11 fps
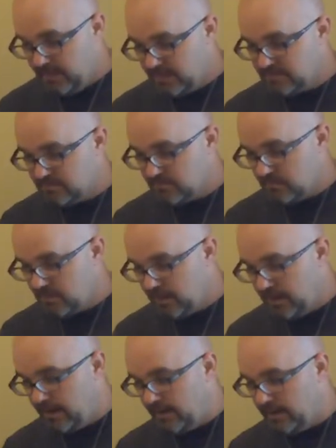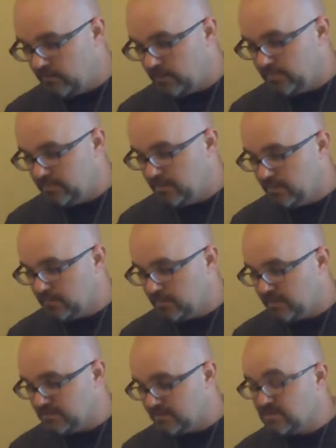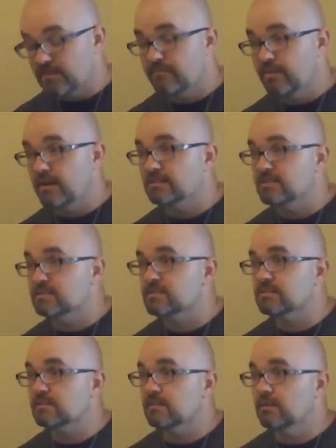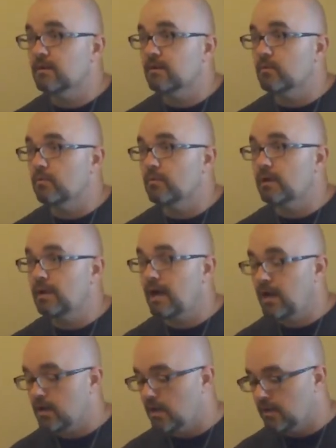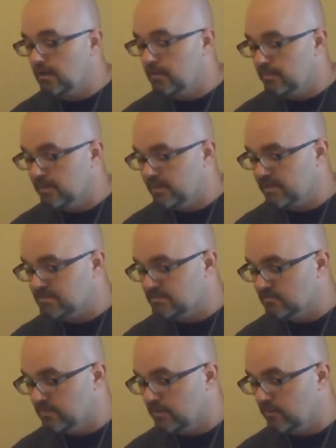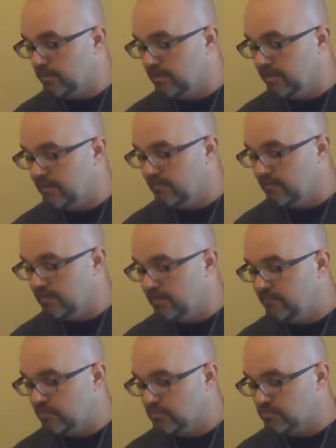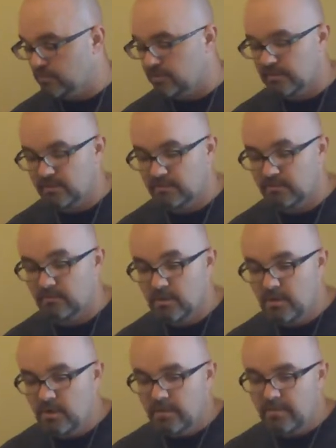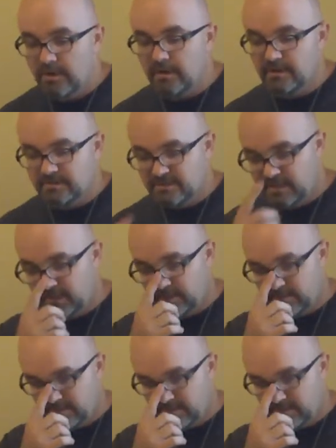next area where especially the Pharisees, got caught up, and that's where they fell short of their understanding of the